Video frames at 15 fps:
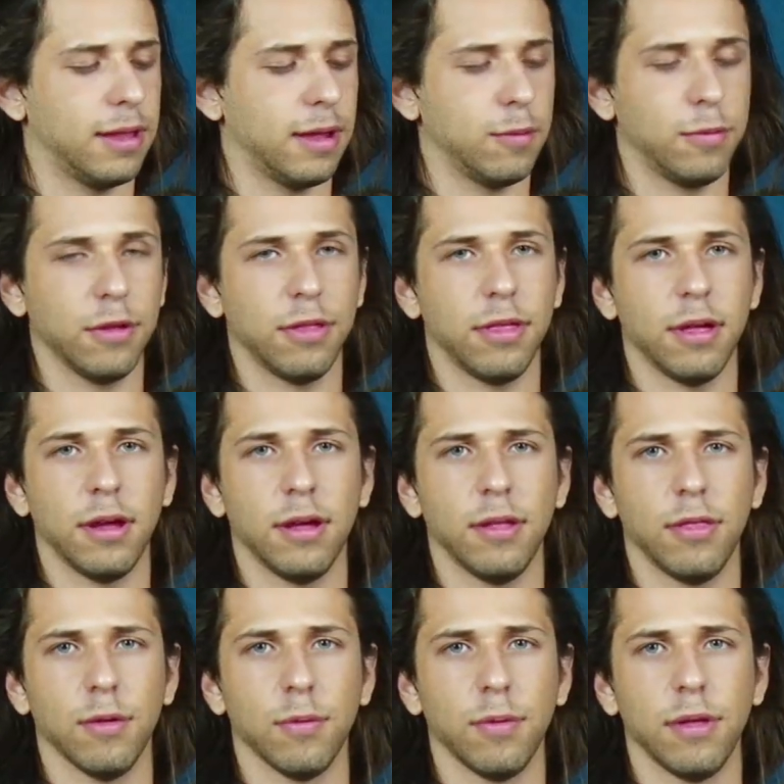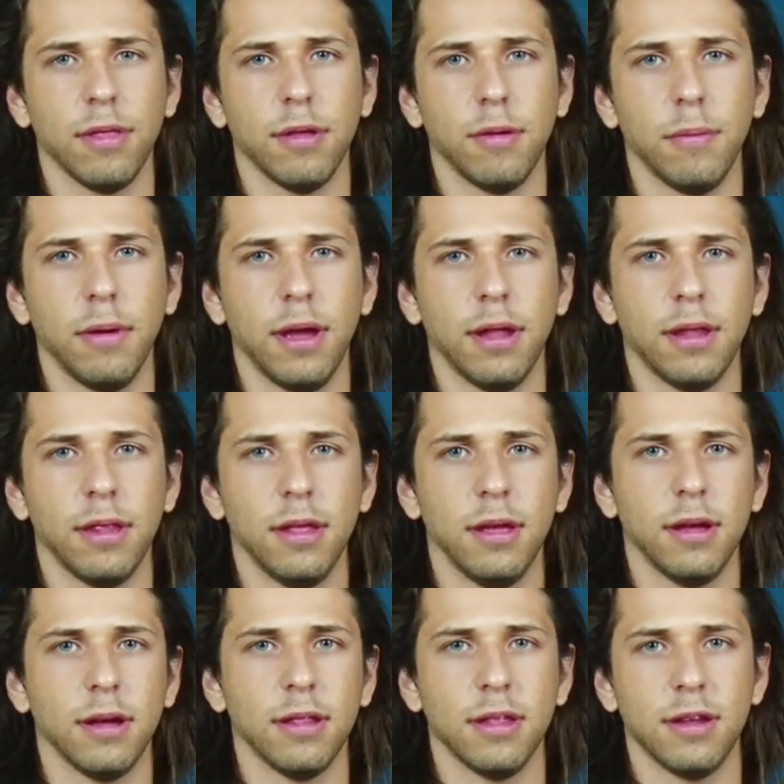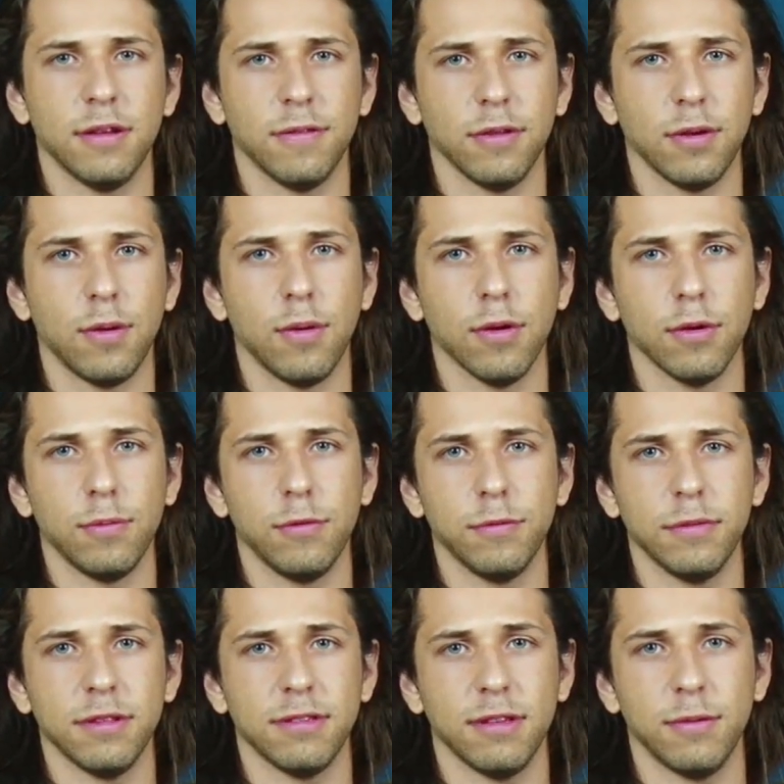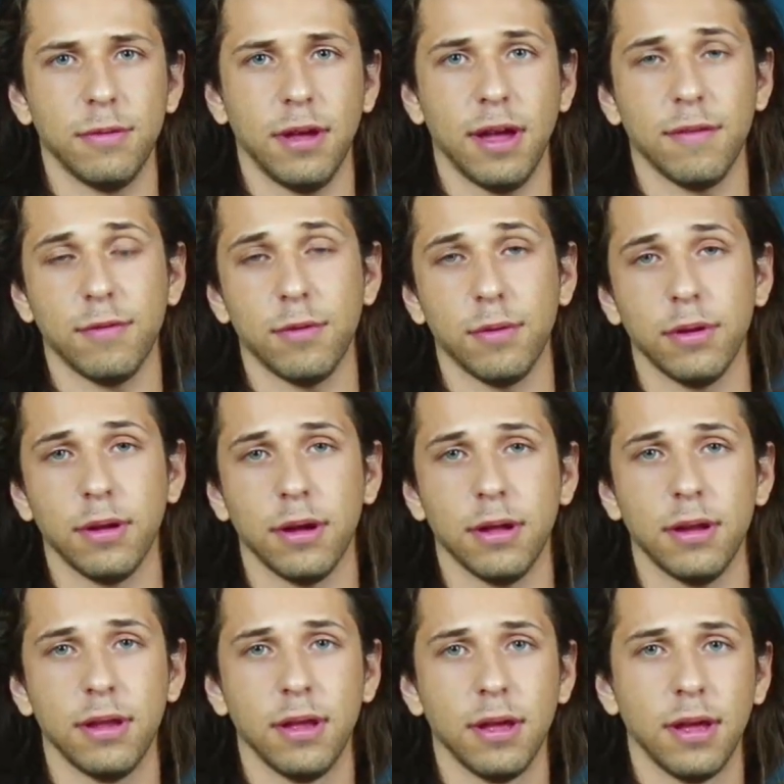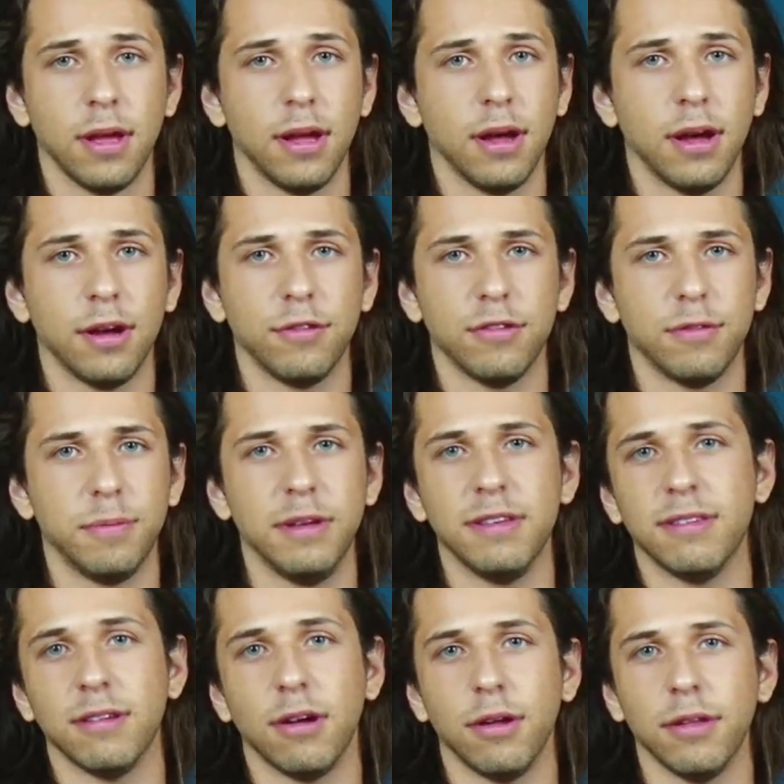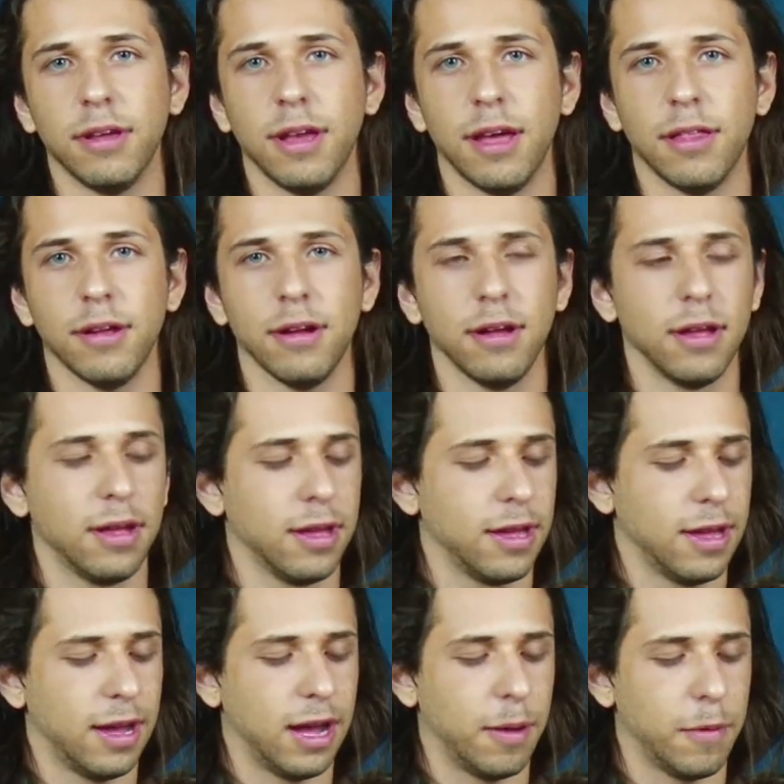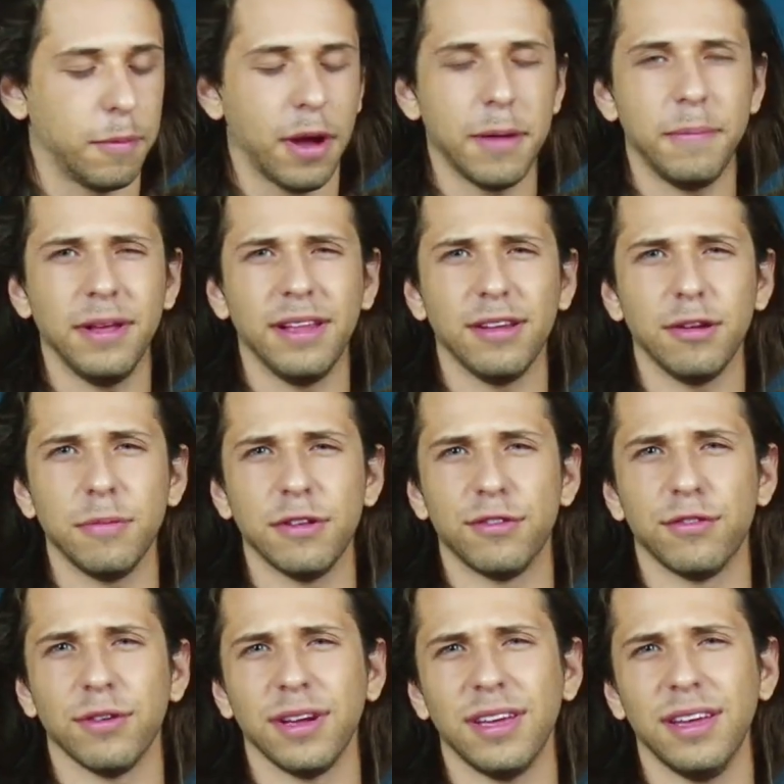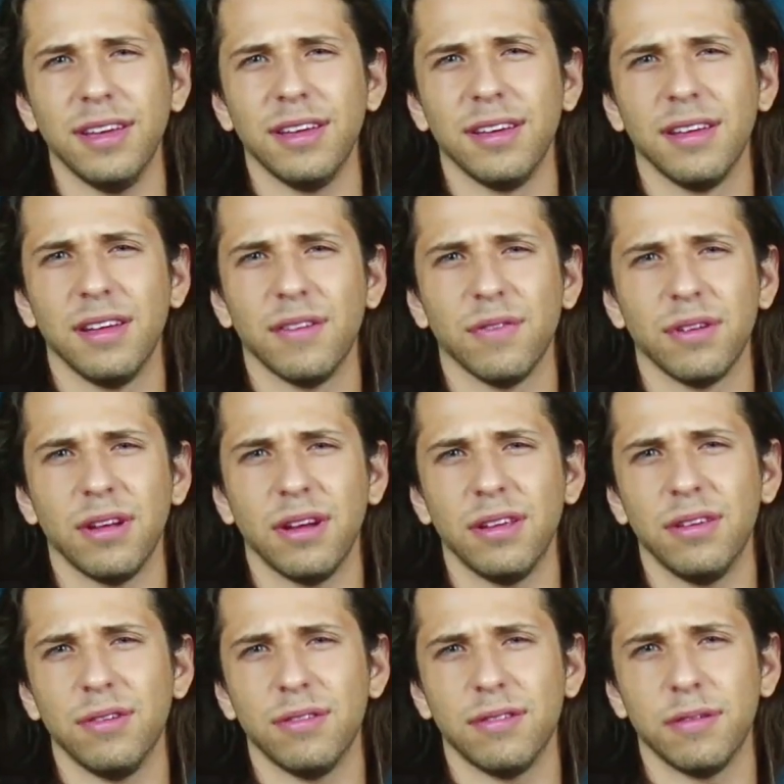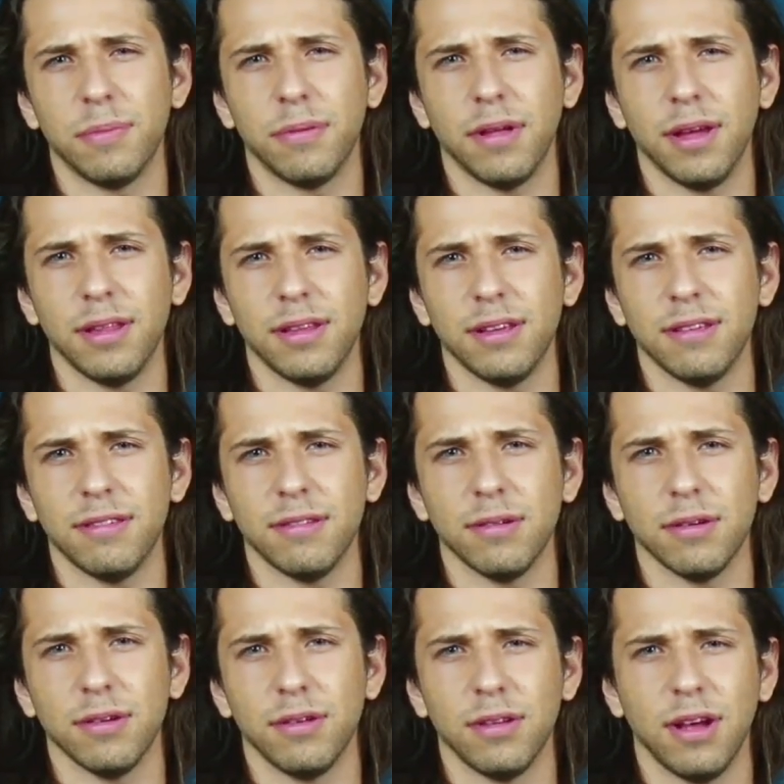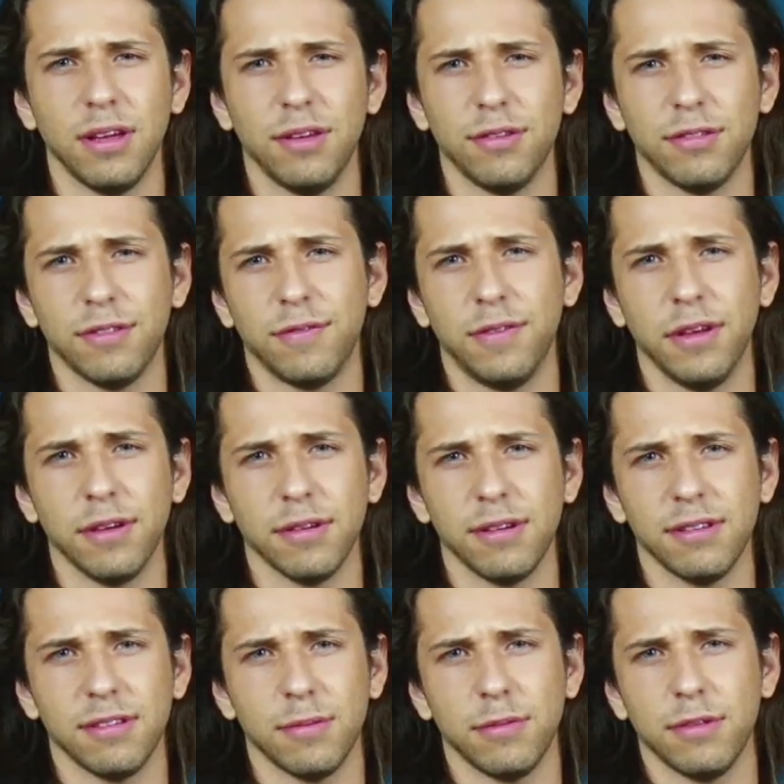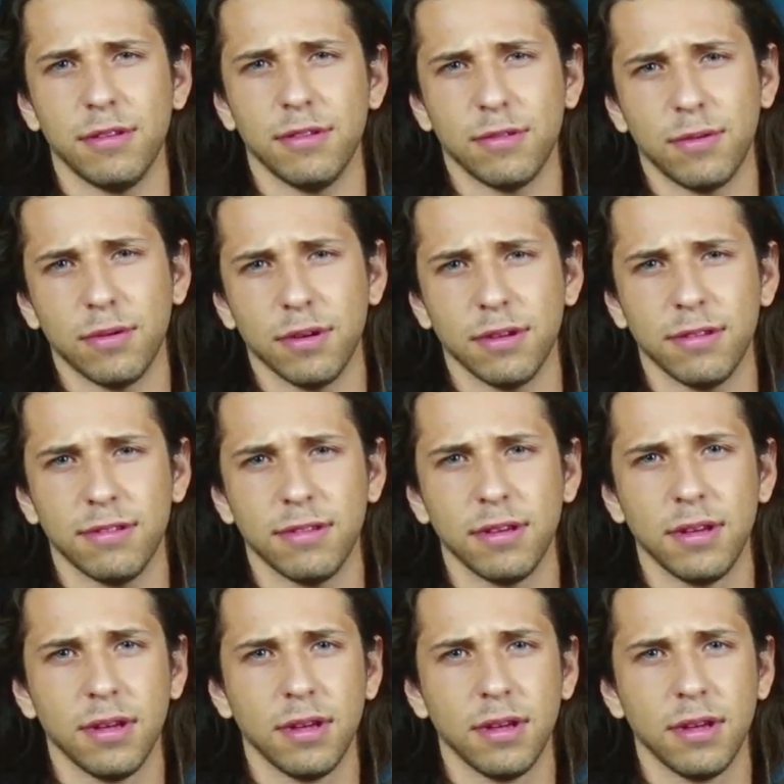that with the rhythm and the different chord movements that we have going on, just piece it all together. It might be a little bit tricky if you're not used to playing this or not used to fingering some of these chords,